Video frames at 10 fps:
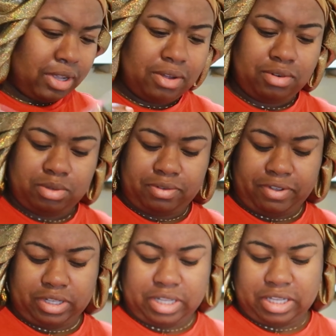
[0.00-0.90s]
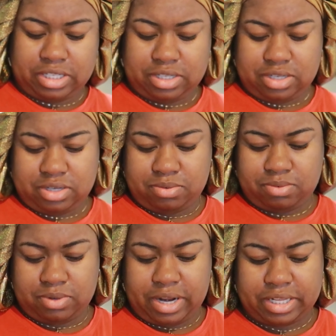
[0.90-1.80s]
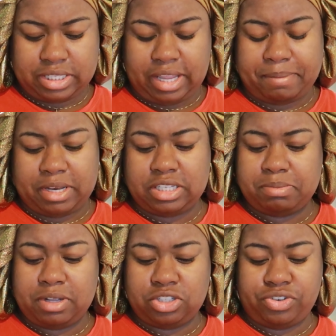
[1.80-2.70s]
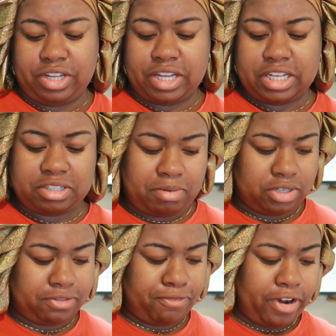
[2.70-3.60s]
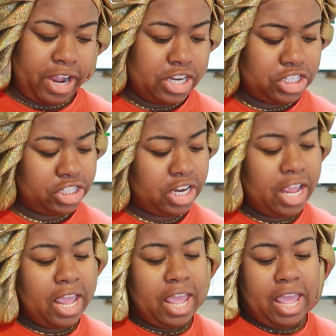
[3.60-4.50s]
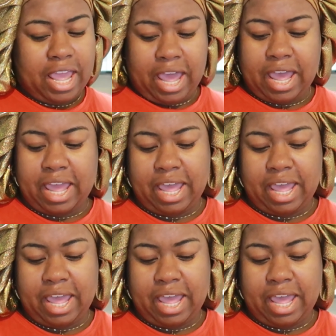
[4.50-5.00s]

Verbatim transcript: I don't know what the fuck that's what I see, but it smells really good. It smells fresh. I